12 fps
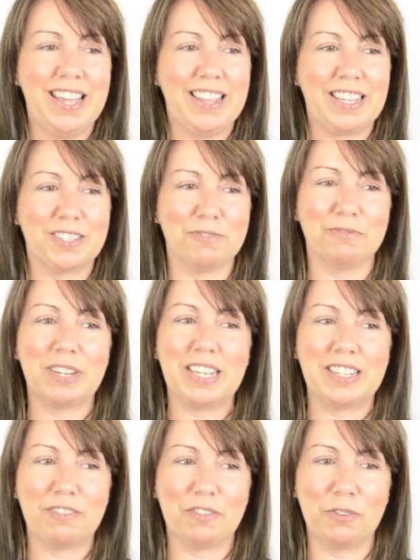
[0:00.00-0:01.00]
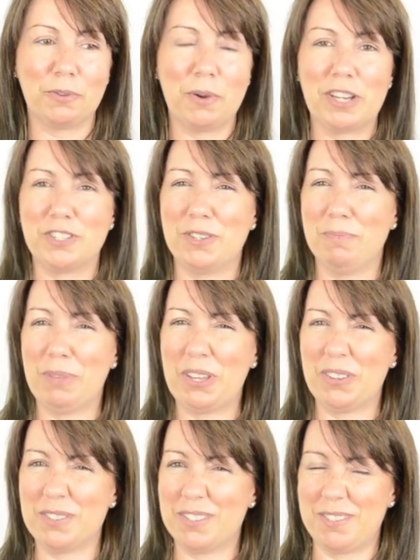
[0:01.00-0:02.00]
That's a really difficult question
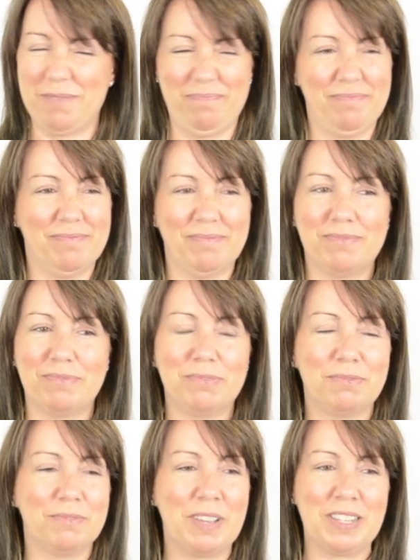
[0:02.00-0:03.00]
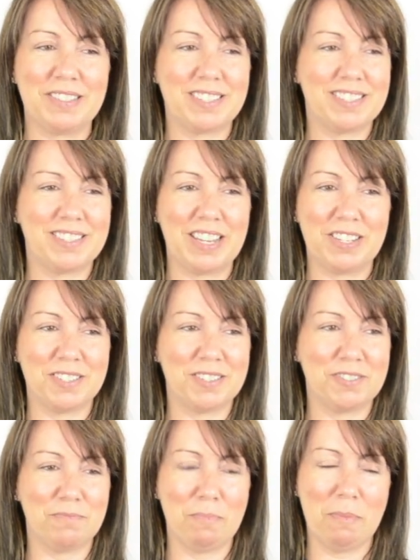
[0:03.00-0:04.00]
because
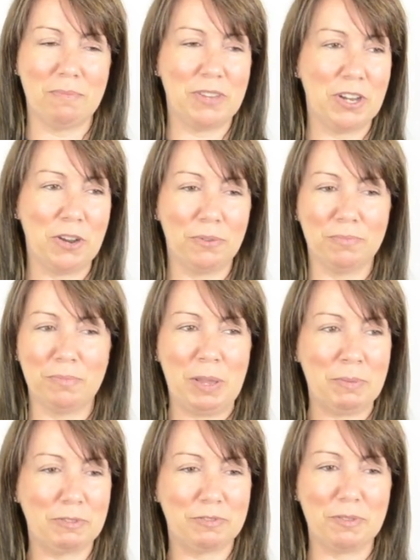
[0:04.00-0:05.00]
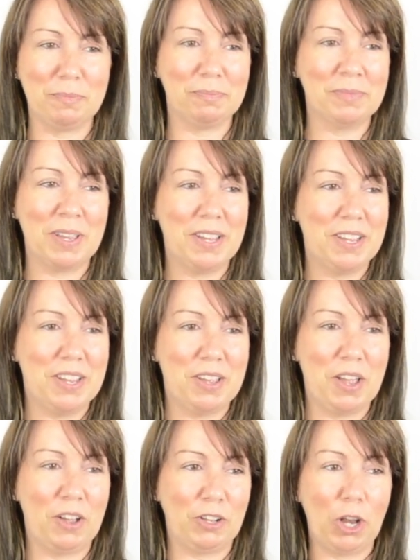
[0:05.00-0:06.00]
it's you know, people from
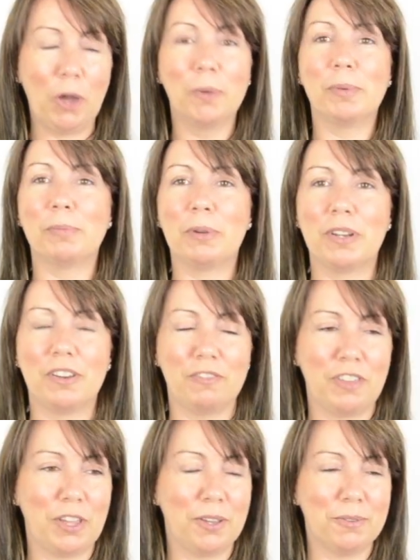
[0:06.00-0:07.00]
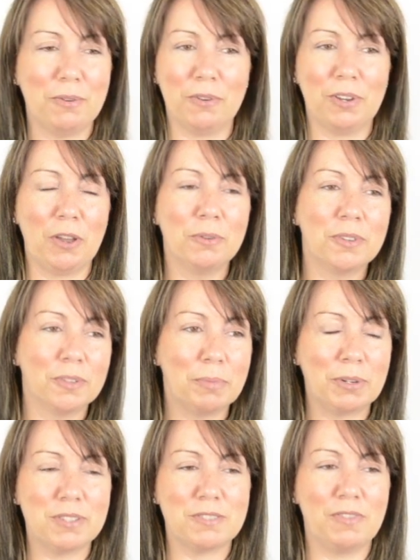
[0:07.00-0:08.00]
a global point of view or local
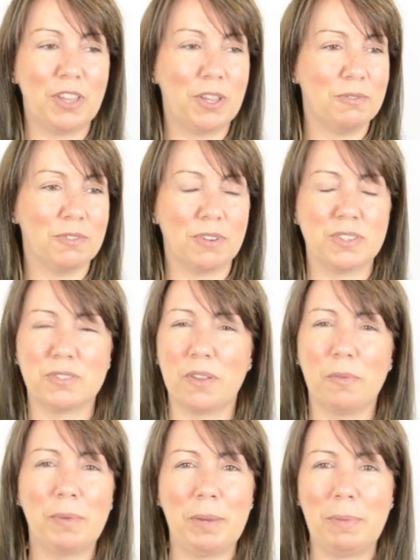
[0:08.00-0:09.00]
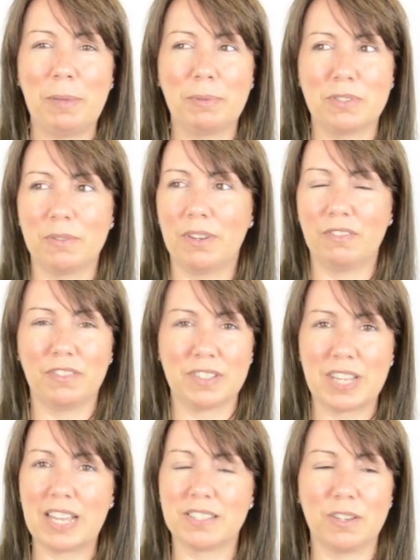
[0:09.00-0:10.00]
point of view. There are so many people doing
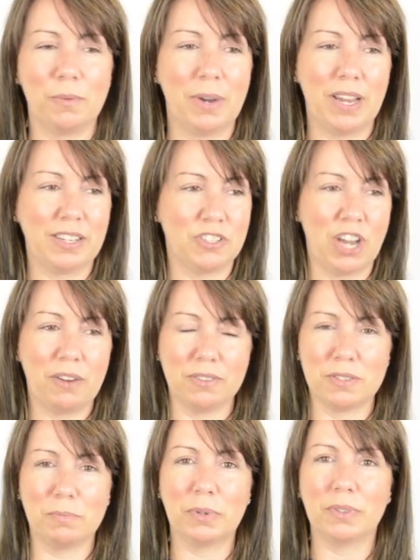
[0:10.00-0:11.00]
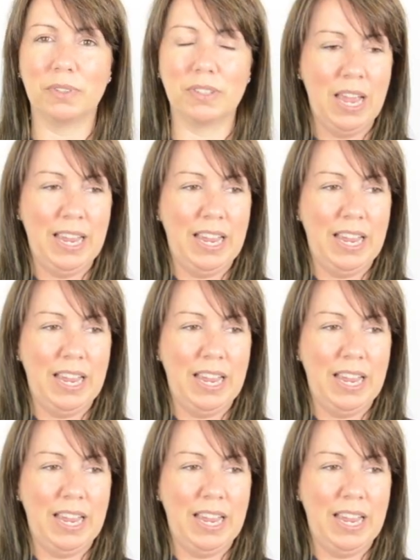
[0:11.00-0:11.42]
fantastic work, charitable.